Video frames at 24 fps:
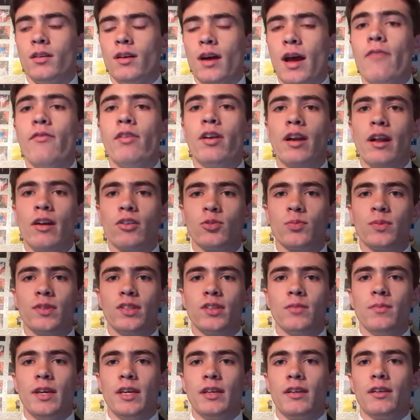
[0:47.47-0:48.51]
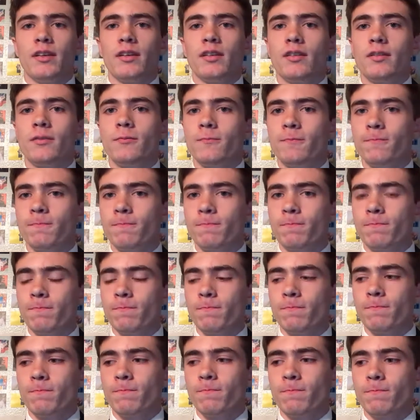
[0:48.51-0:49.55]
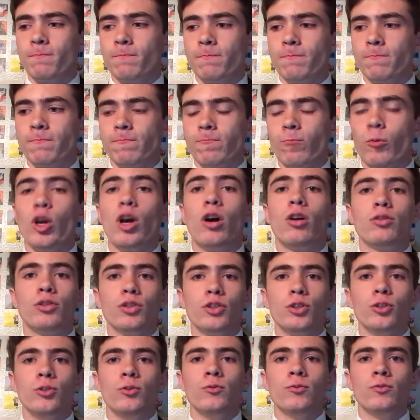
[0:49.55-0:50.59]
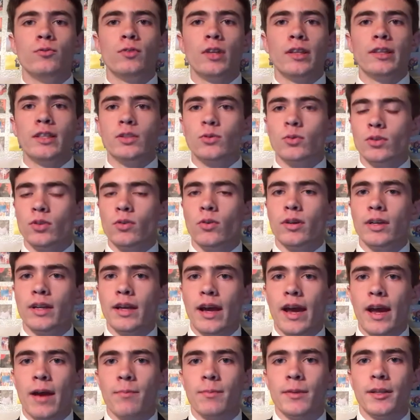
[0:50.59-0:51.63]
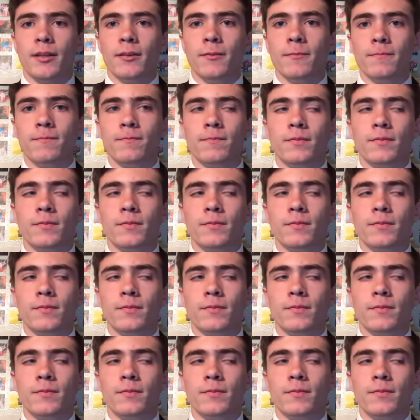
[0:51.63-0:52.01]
I have an announcement to make. We all knew that this was going to happen.